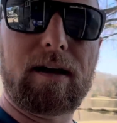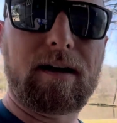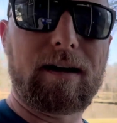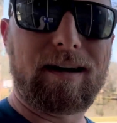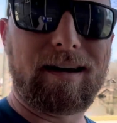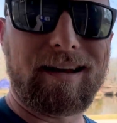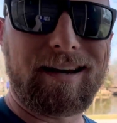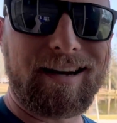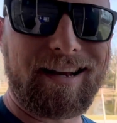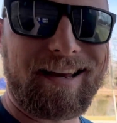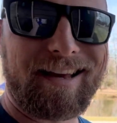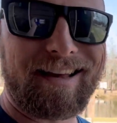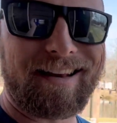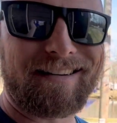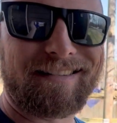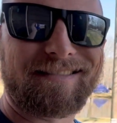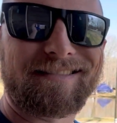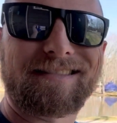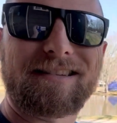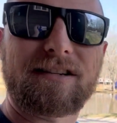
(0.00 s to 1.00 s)
again,
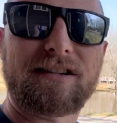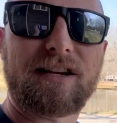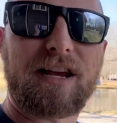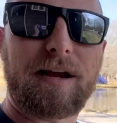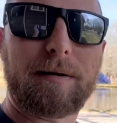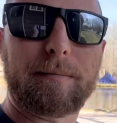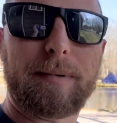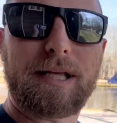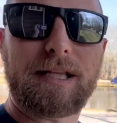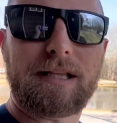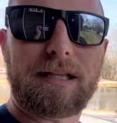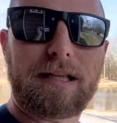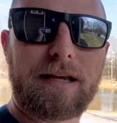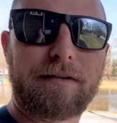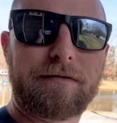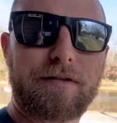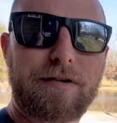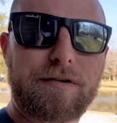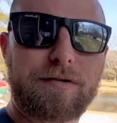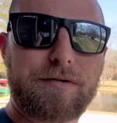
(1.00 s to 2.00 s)
just can't beat the lake
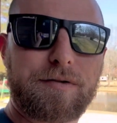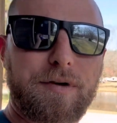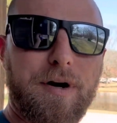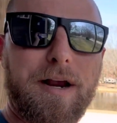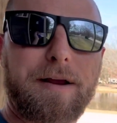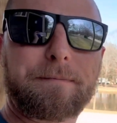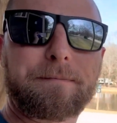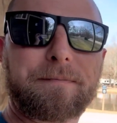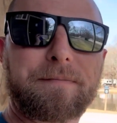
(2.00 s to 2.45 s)
views, right?